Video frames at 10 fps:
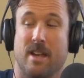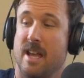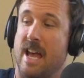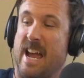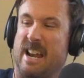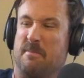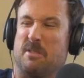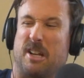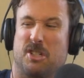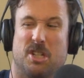Yeah. And I'm
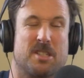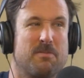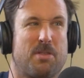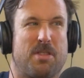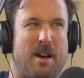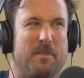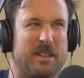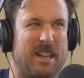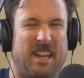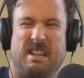like just thumb
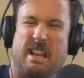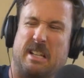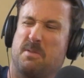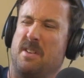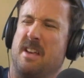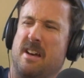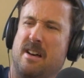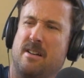and like index finger,